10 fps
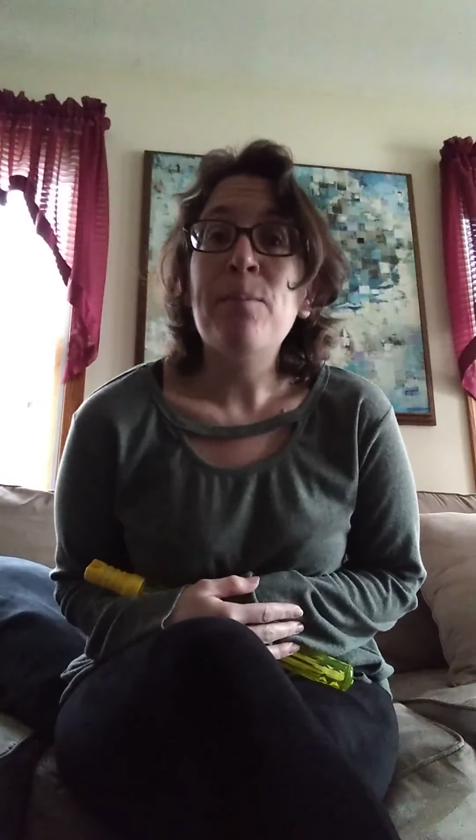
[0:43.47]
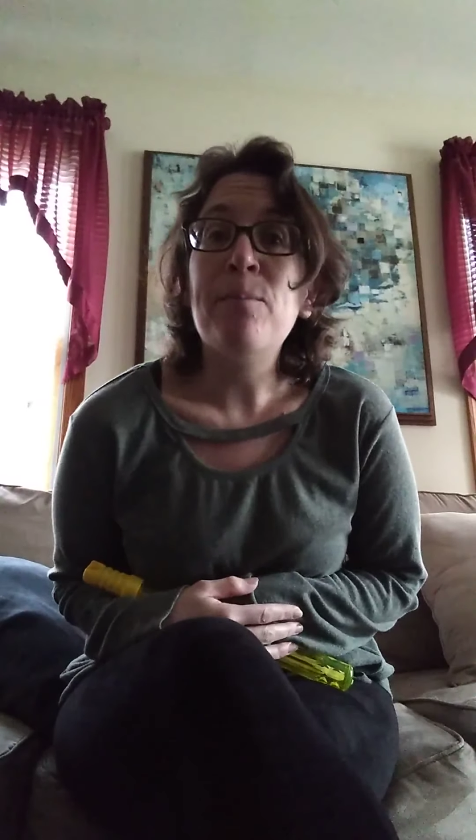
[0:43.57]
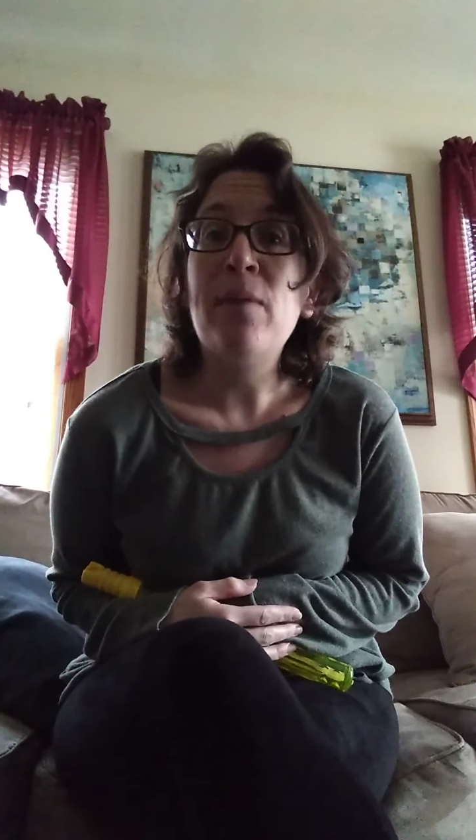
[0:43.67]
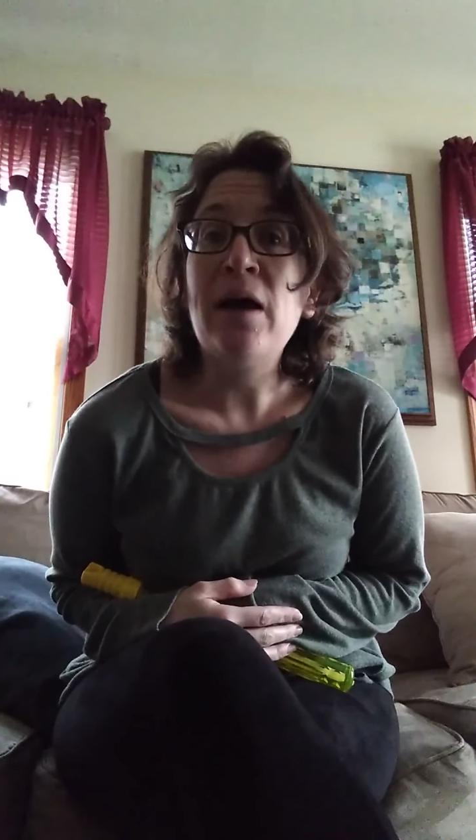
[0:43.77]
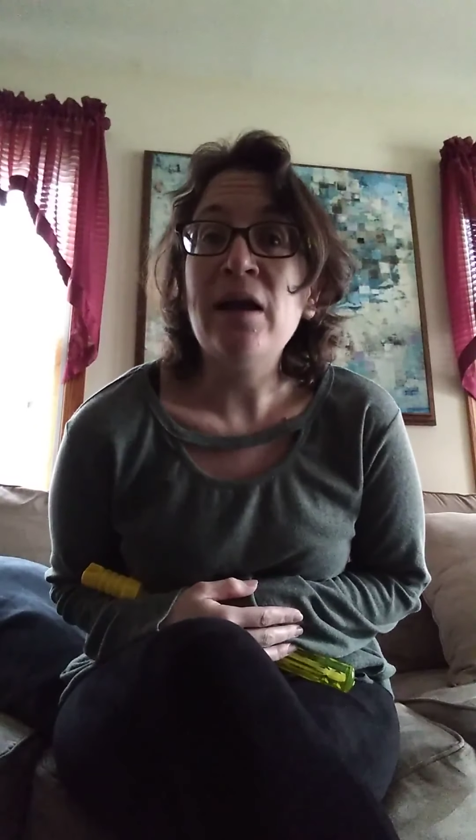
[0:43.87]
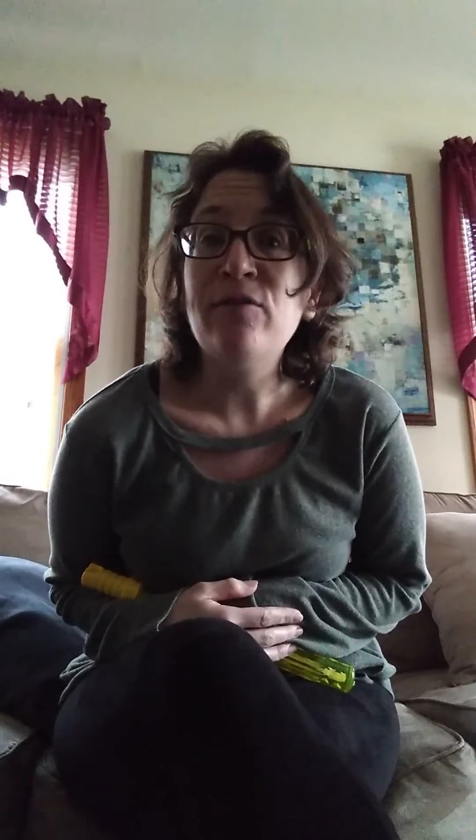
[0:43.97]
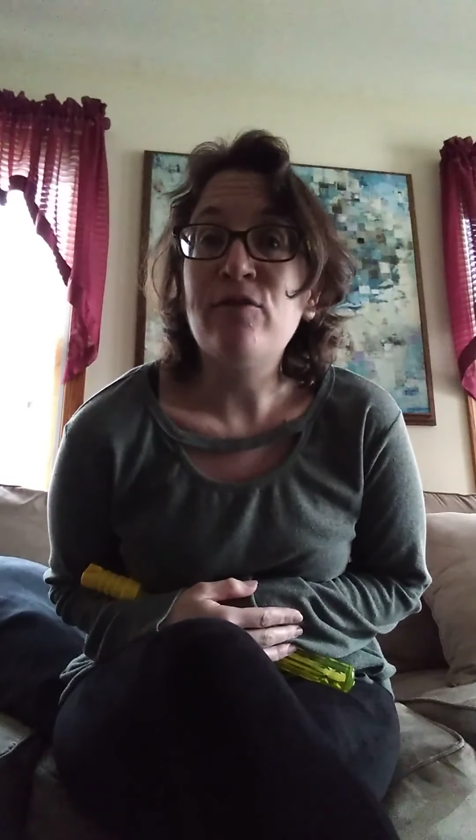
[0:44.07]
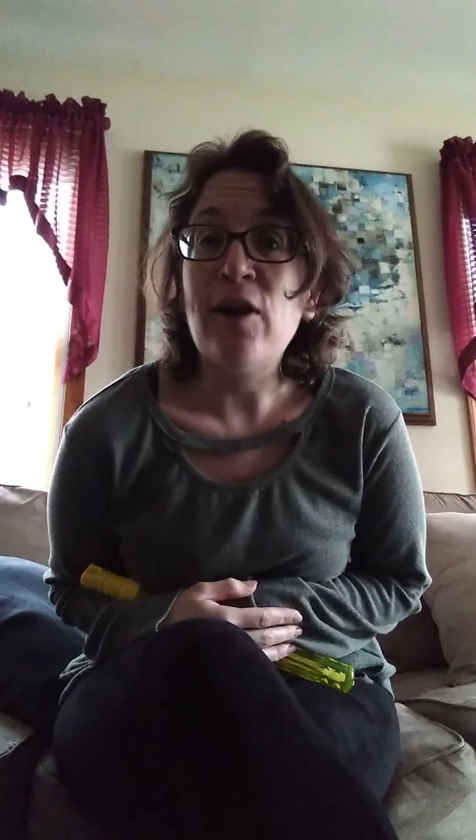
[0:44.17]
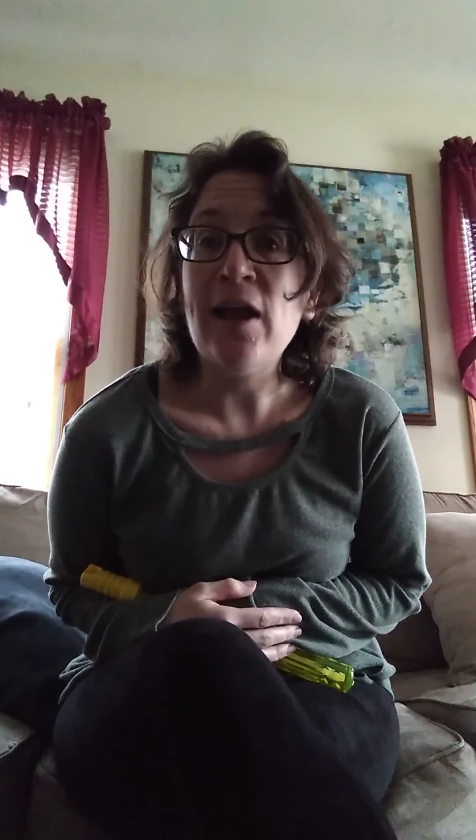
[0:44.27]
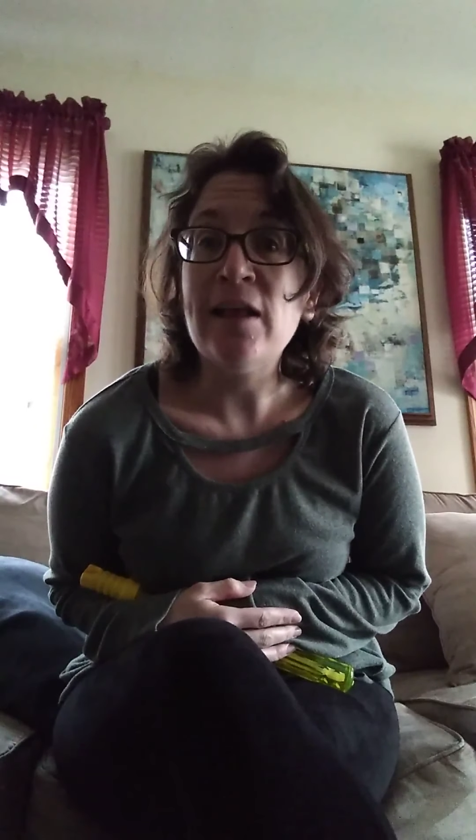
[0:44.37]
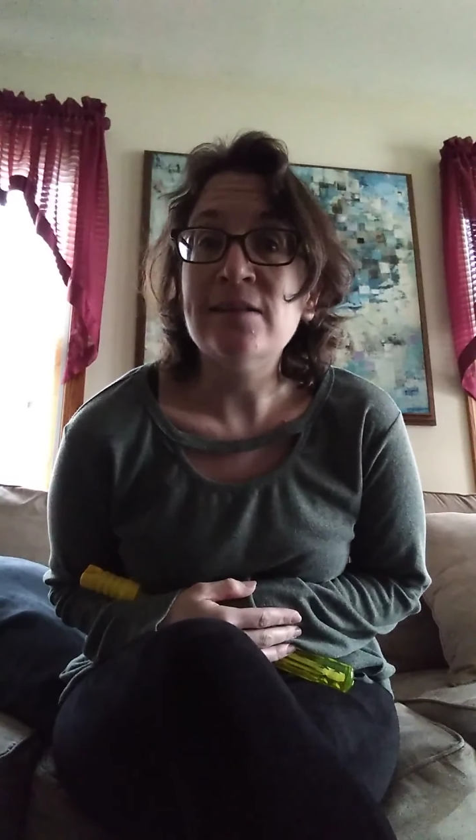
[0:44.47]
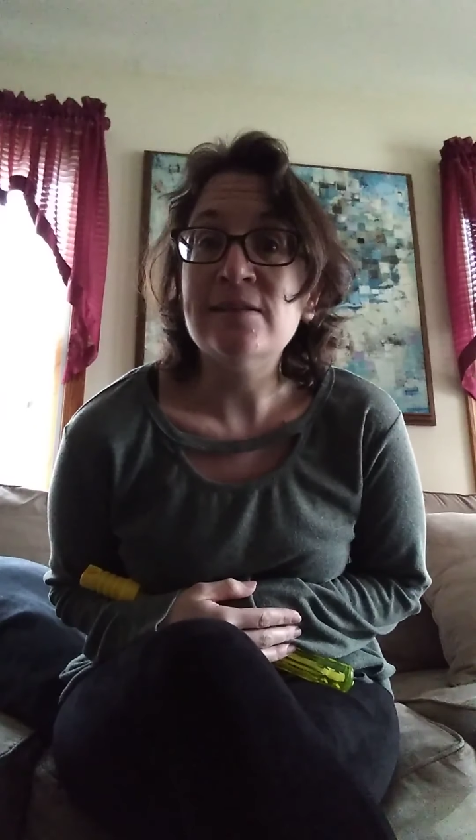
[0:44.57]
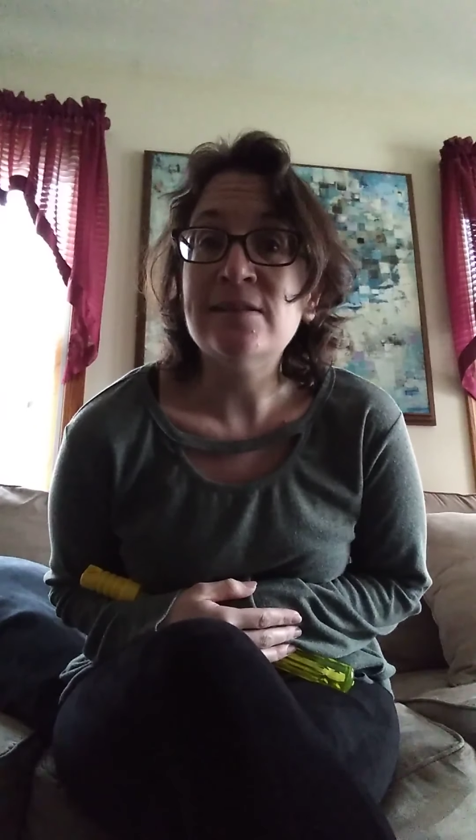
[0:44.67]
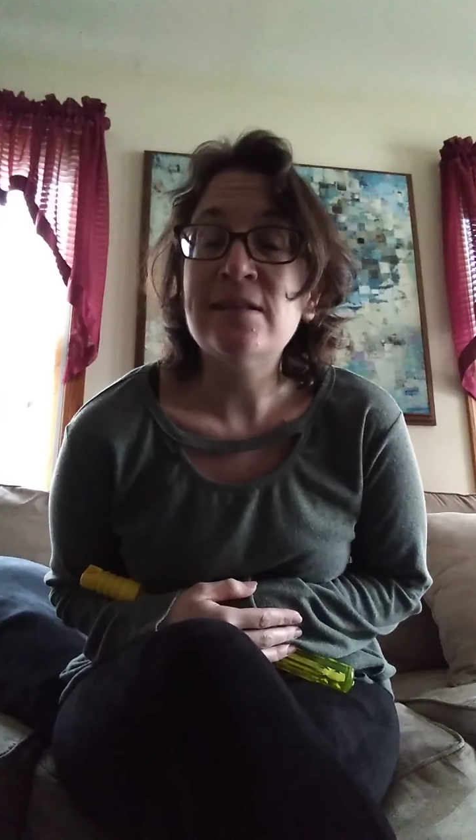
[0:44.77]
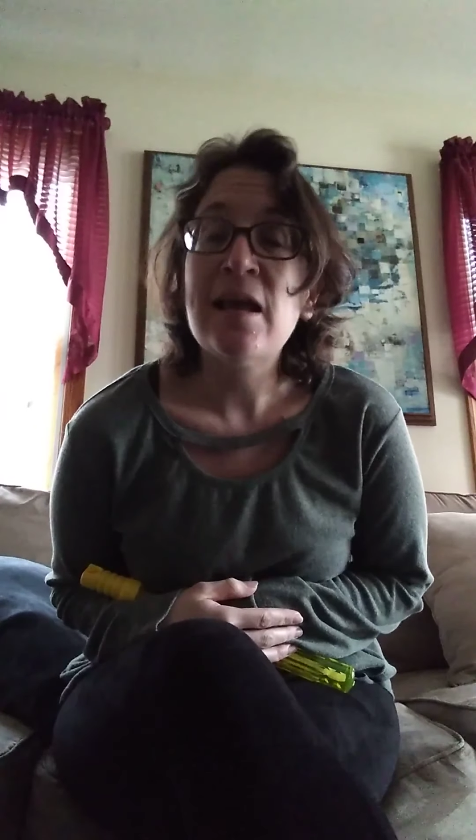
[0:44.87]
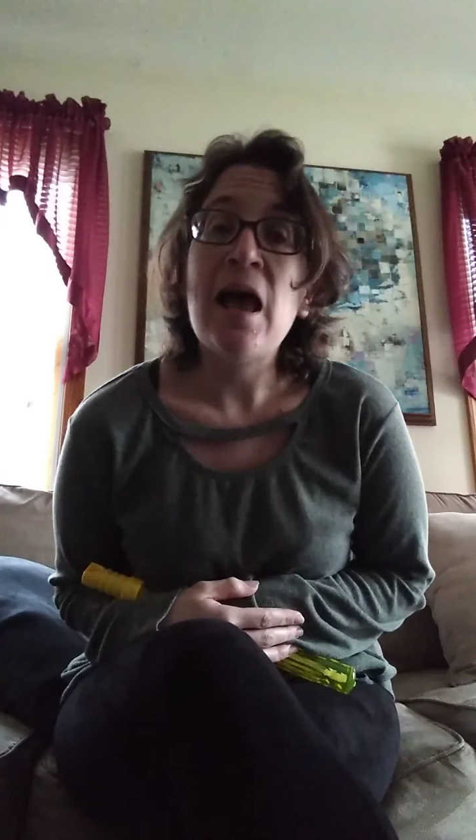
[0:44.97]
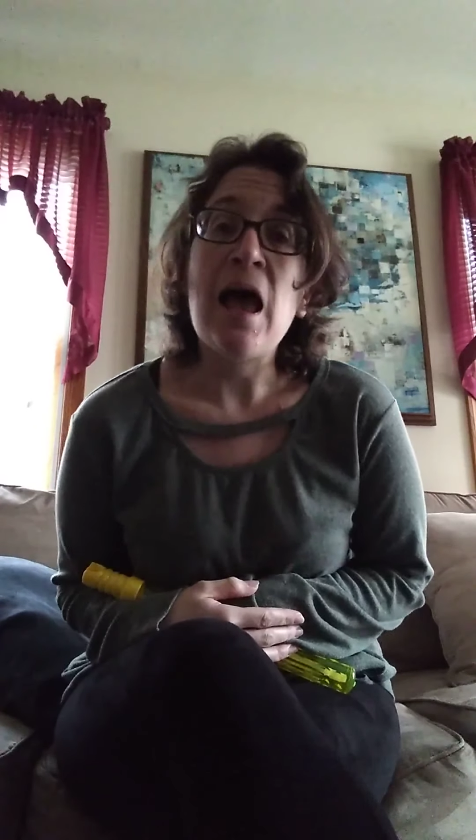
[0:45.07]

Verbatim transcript: my friends.